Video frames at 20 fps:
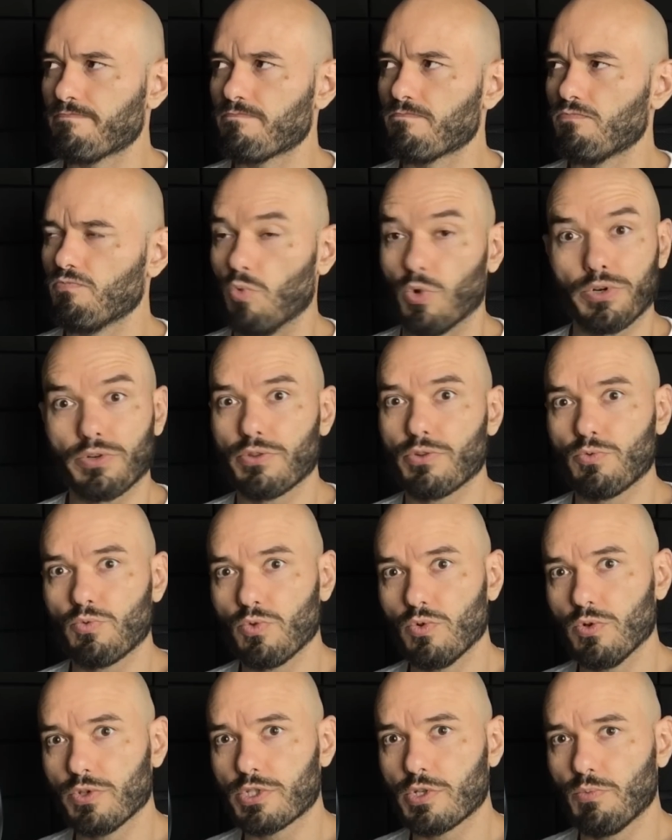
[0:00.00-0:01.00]
What are the
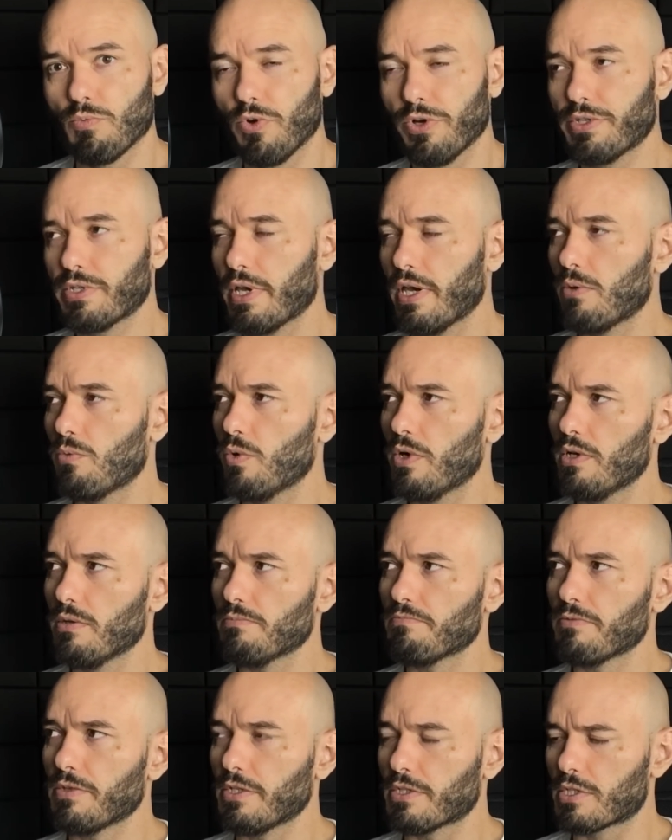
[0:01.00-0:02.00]
rules of Muay Thai? Well,
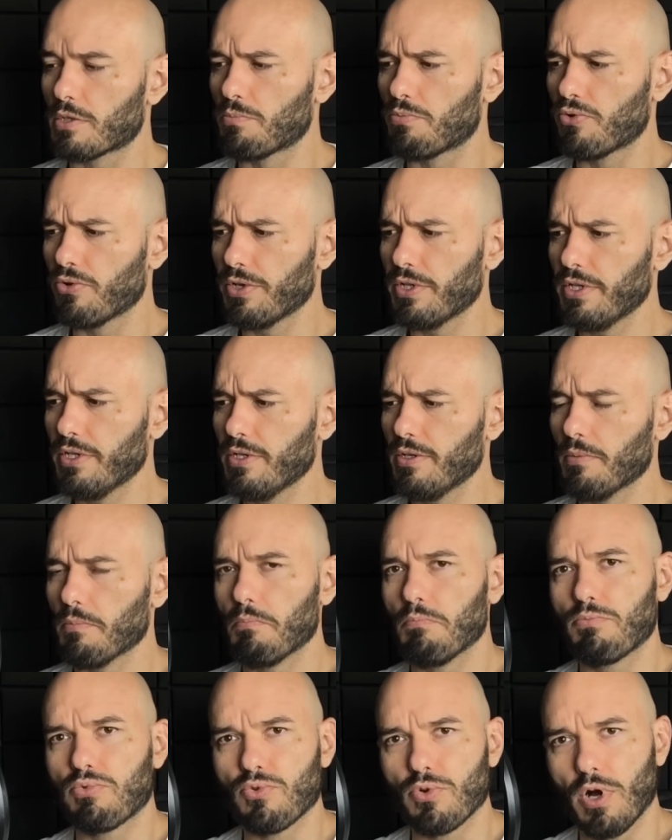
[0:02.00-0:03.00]
it's a pretty
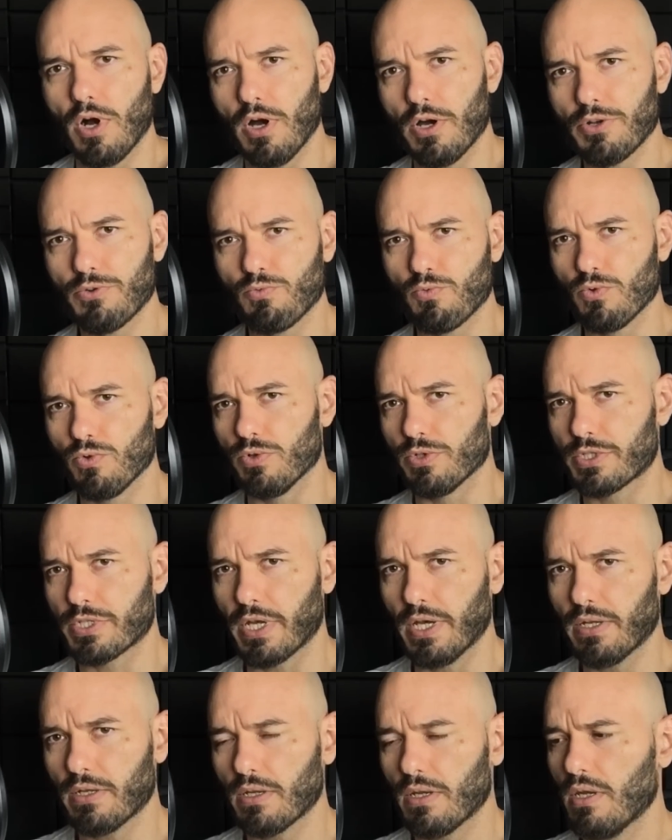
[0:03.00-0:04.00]
broad rule
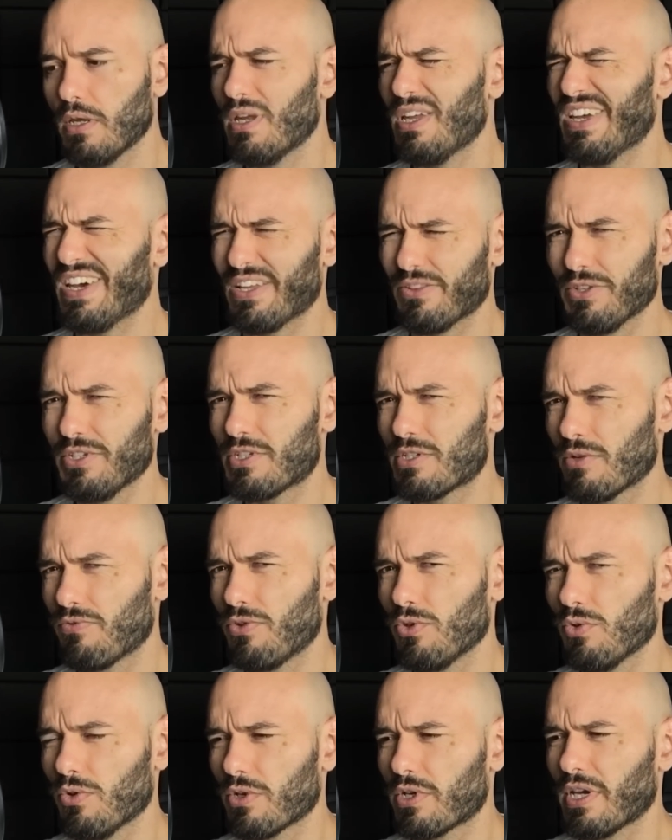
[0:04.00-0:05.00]
set, at least if you
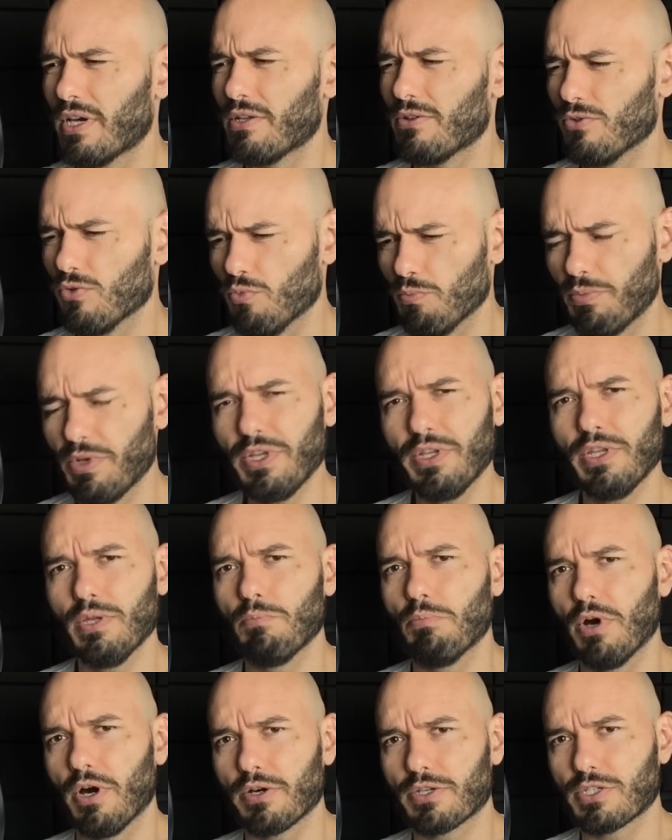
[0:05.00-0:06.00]
look at Lumpini
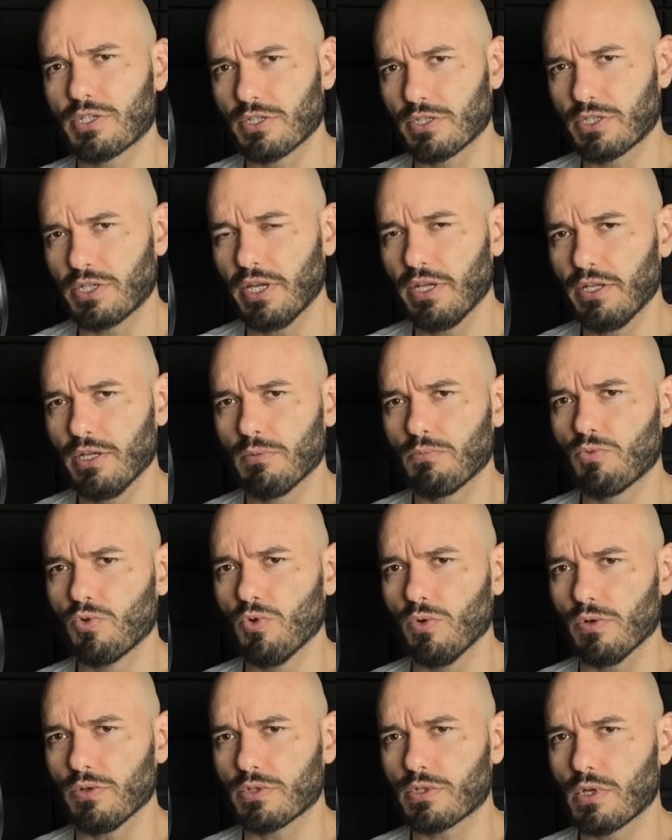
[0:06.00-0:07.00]
Boxing Stadium
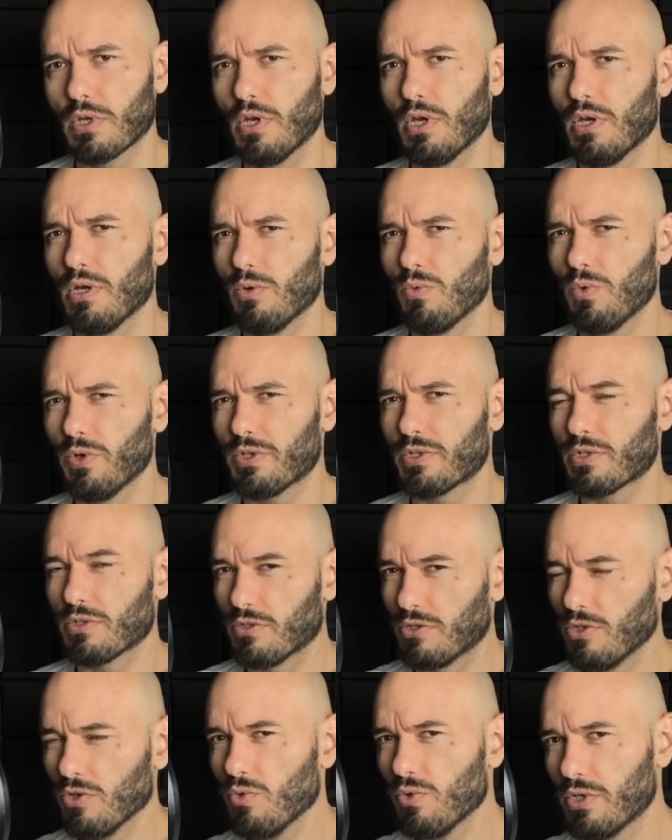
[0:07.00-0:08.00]
rules, which
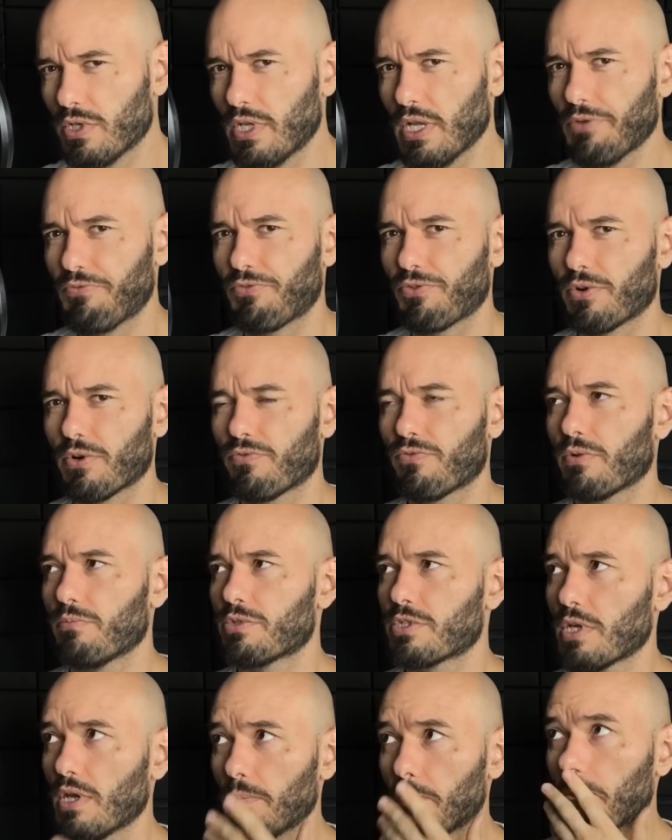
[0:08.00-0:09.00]
do differ from
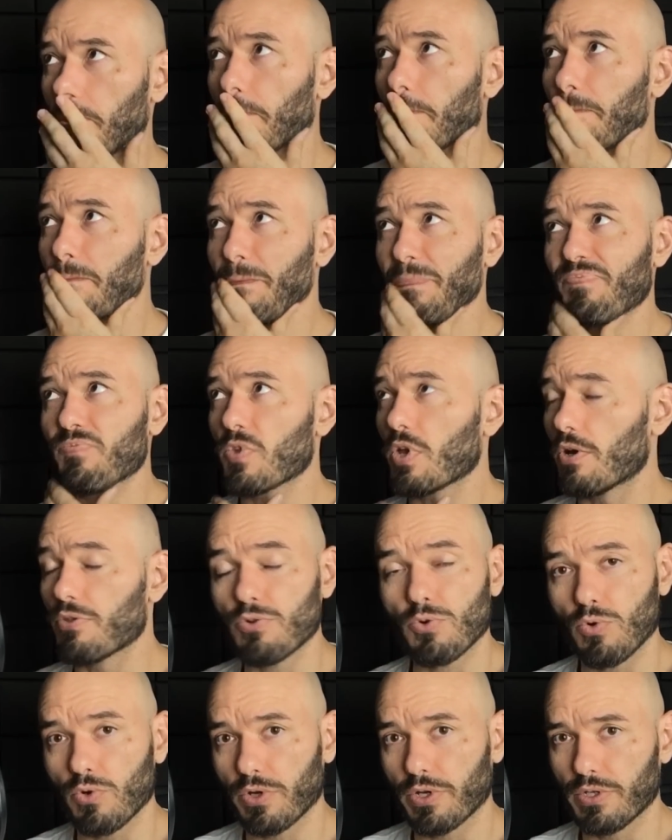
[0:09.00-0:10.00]
some other
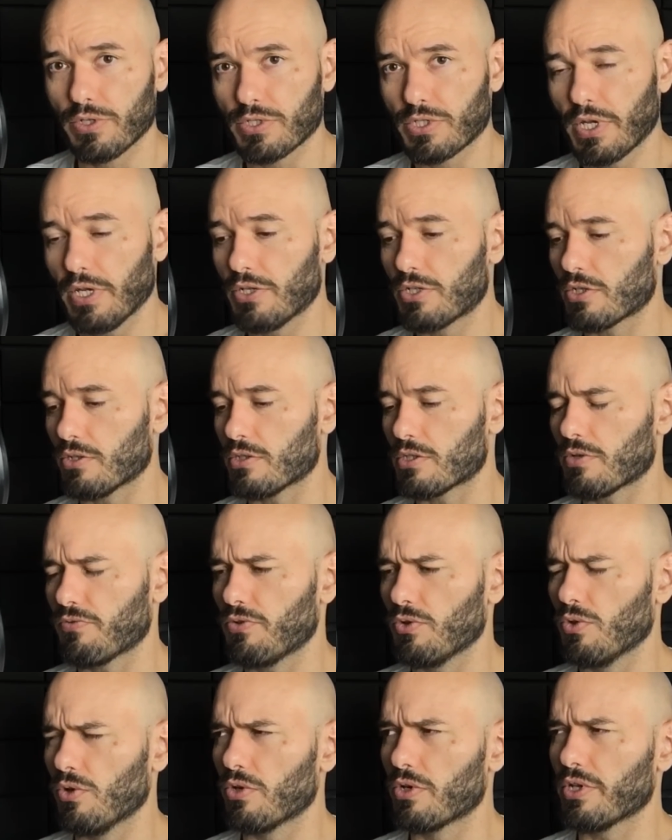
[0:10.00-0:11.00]
organizations. If you
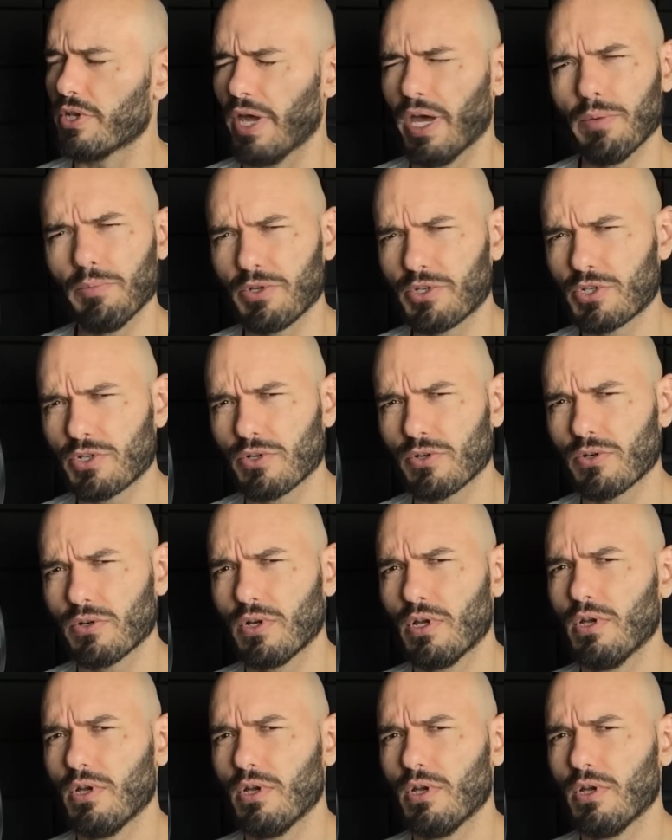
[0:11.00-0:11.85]
look at amateur